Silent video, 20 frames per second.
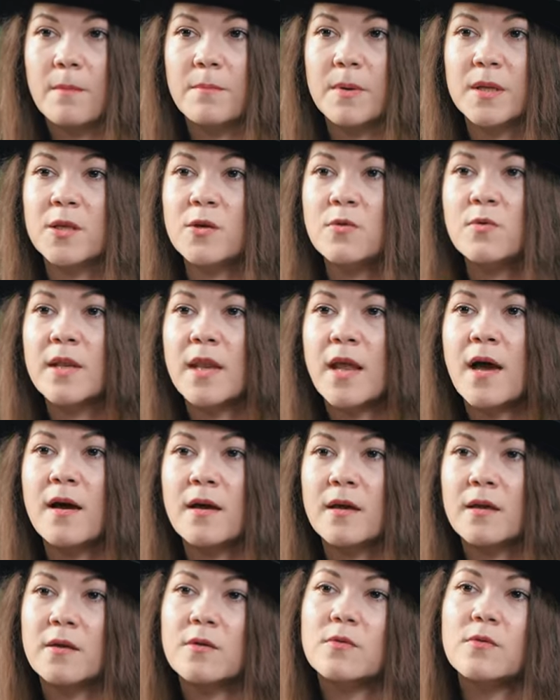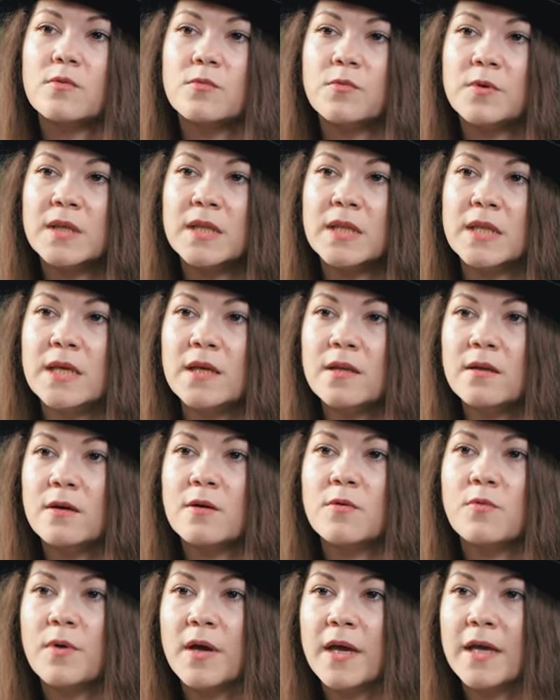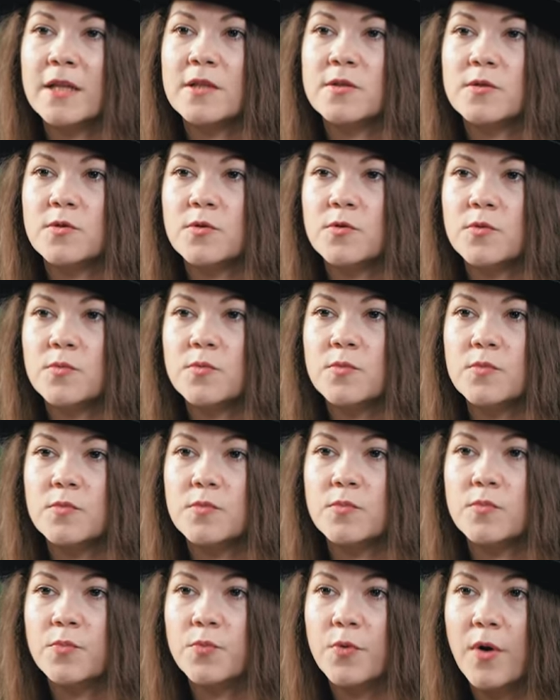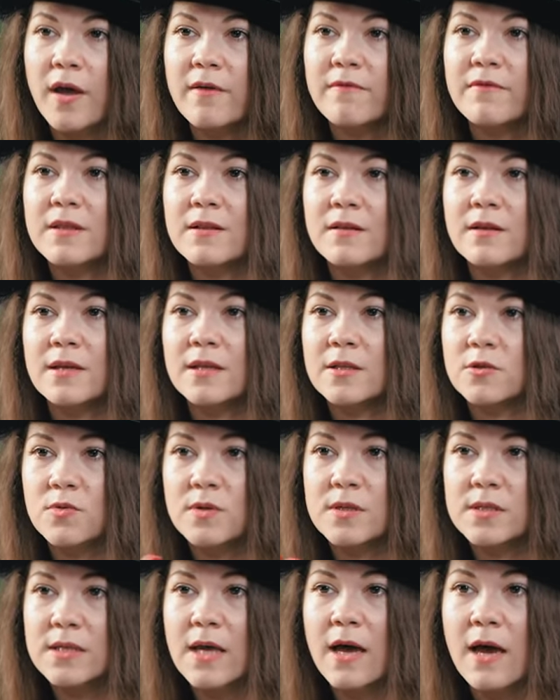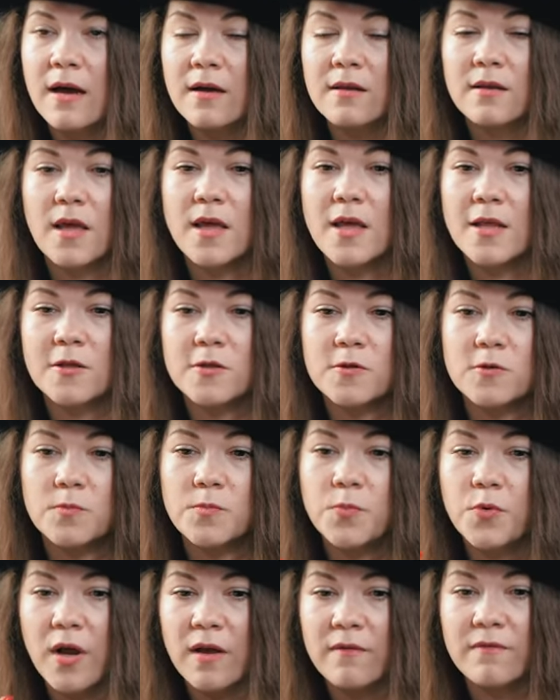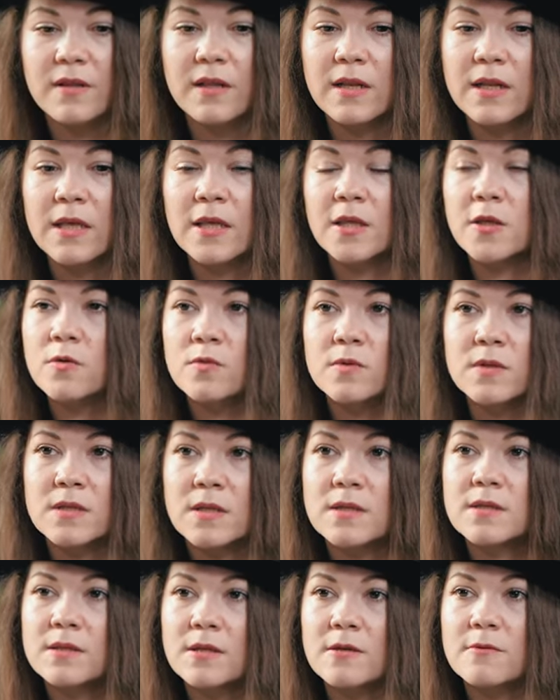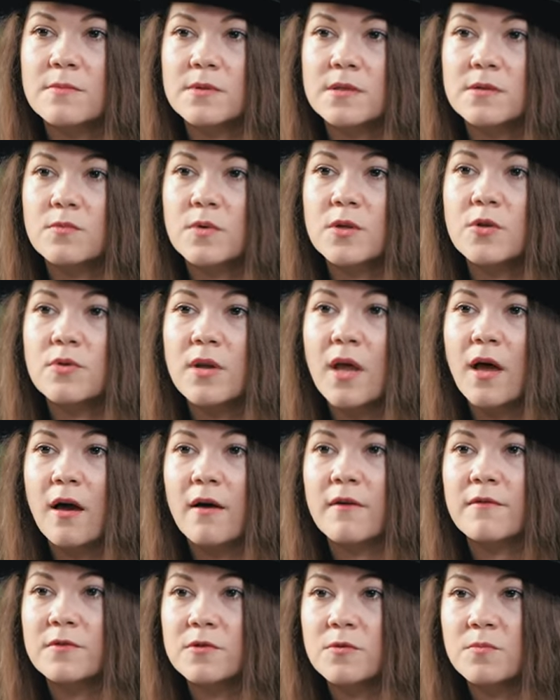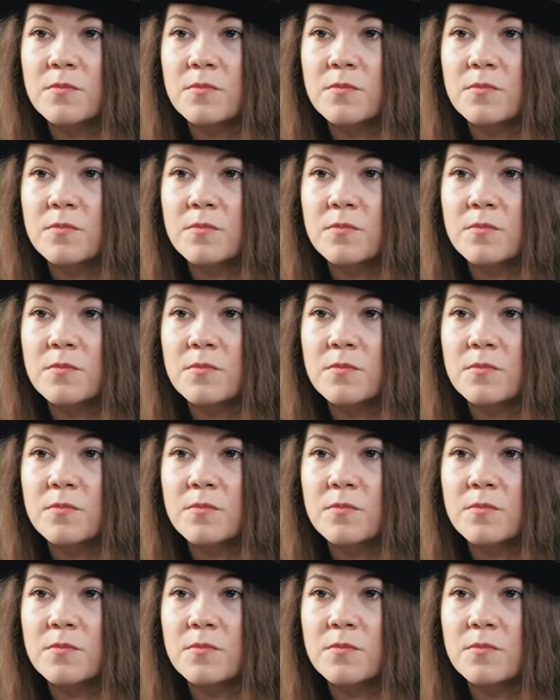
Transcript: But you and I, we need a way to privately transact and to privately use systems. We don't have